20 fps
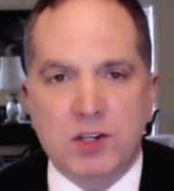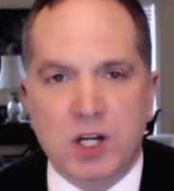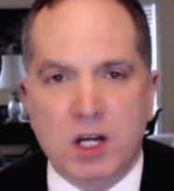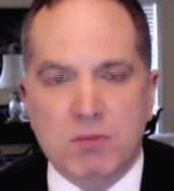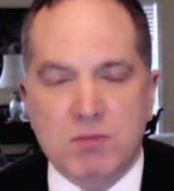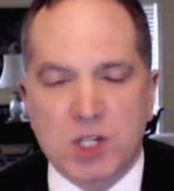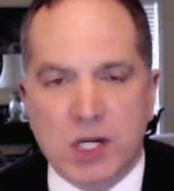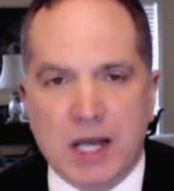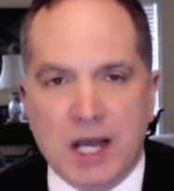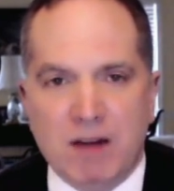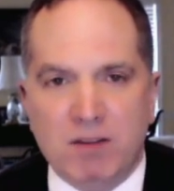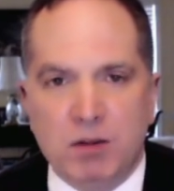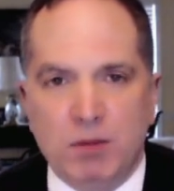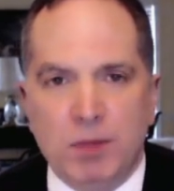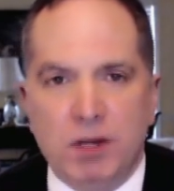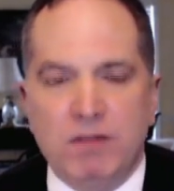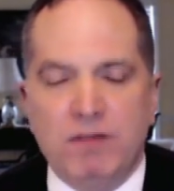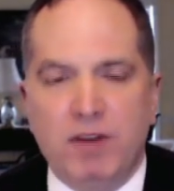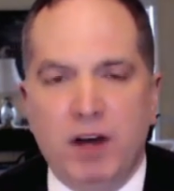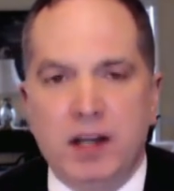in terms of
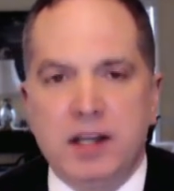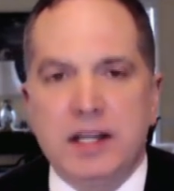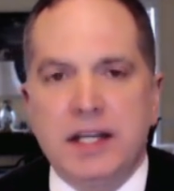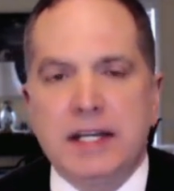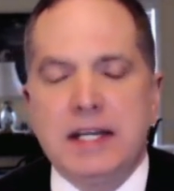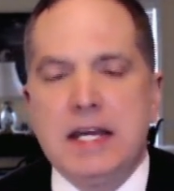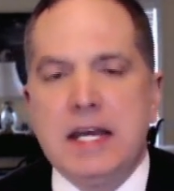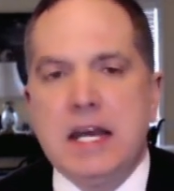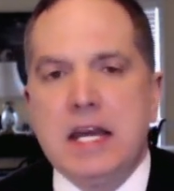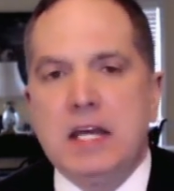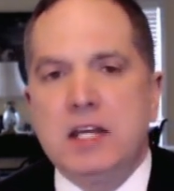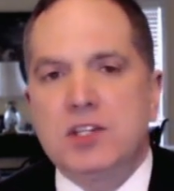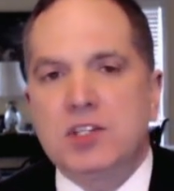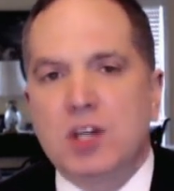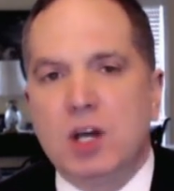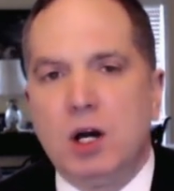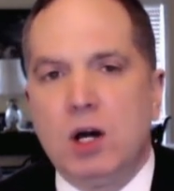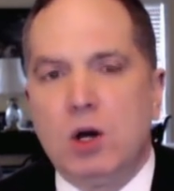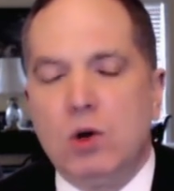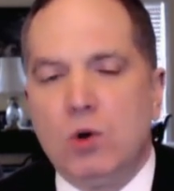government funding.
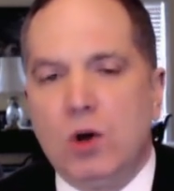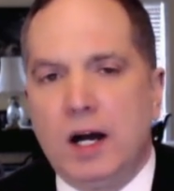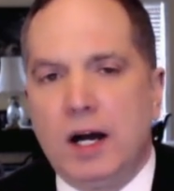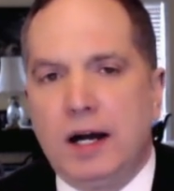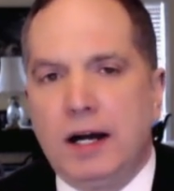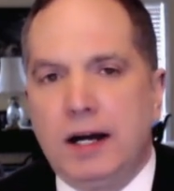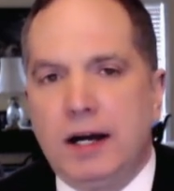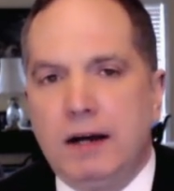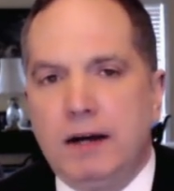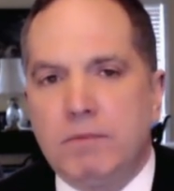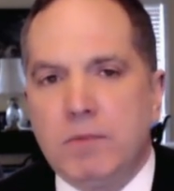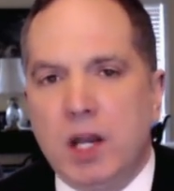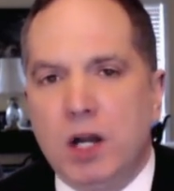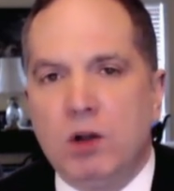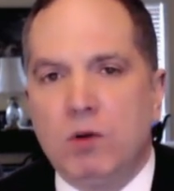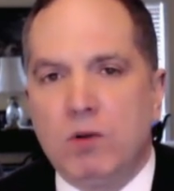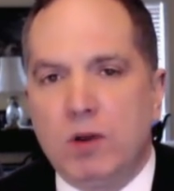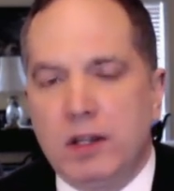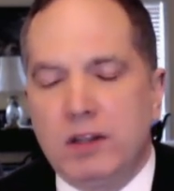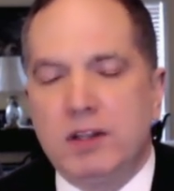So, uh, you
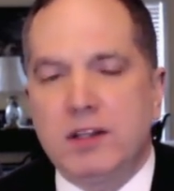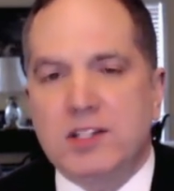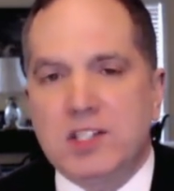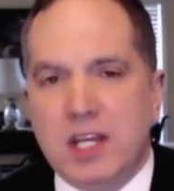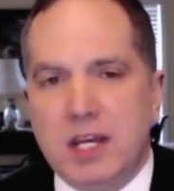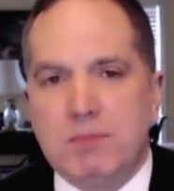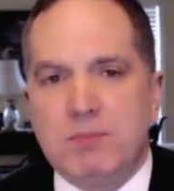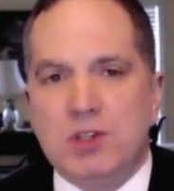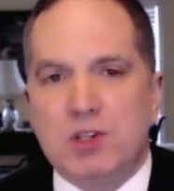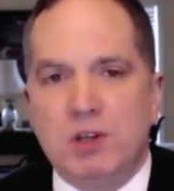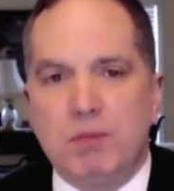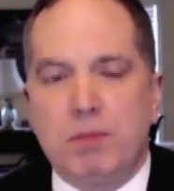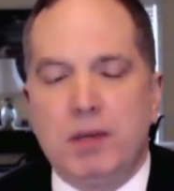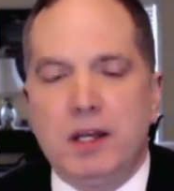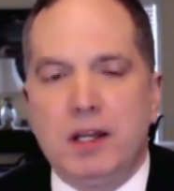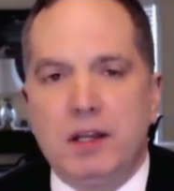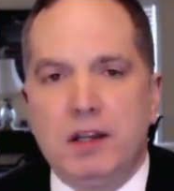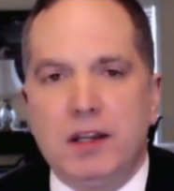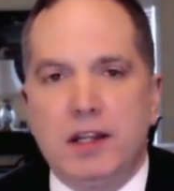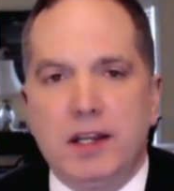know, this seems to have
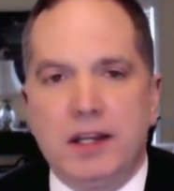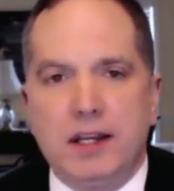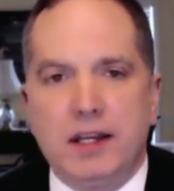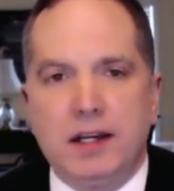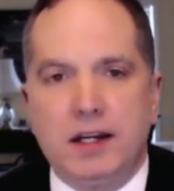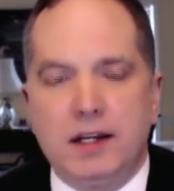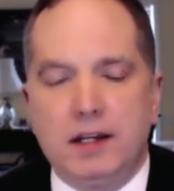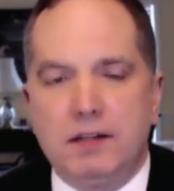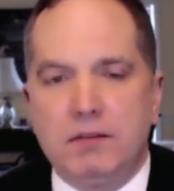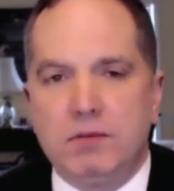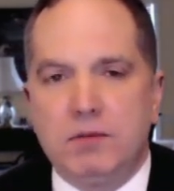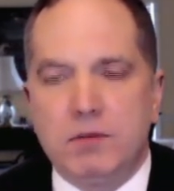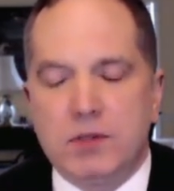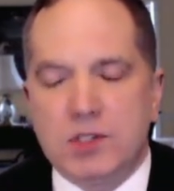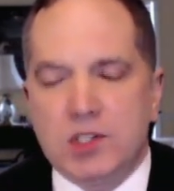been the uh,